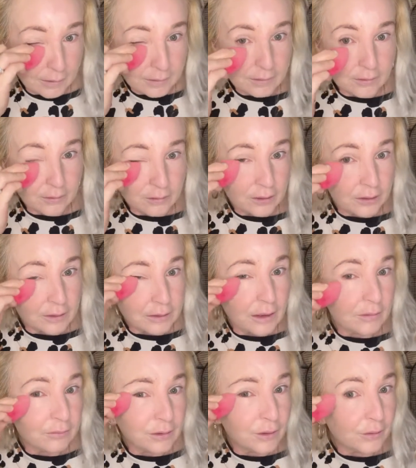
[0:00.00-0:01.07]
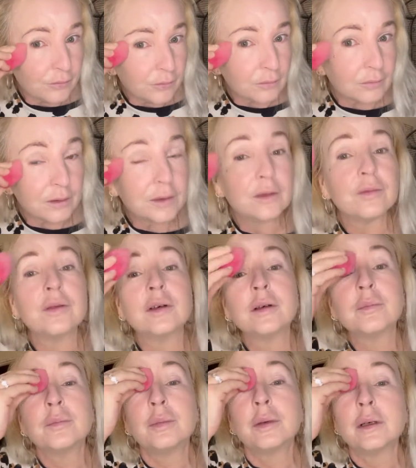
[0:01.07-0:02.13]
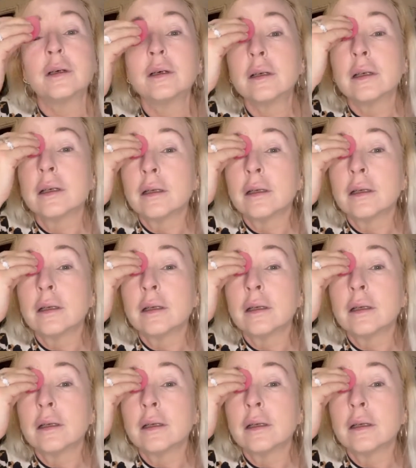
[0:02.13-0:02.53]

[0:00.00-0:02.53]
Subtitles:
You're not going to get rid of them, but